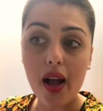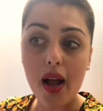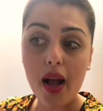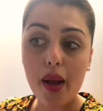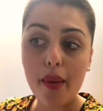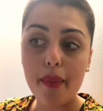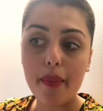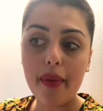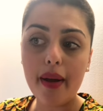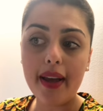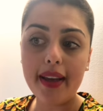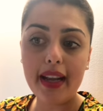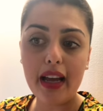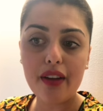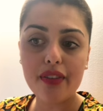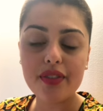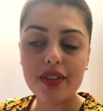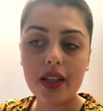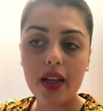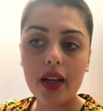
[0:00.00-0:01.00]
and
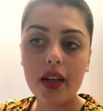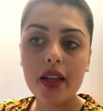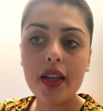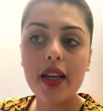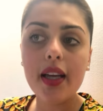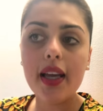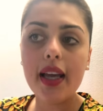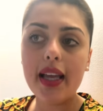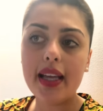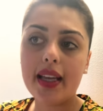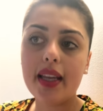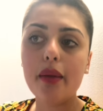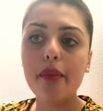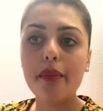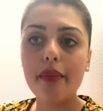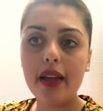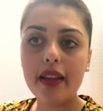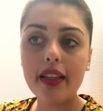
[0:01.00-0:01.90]
after it can,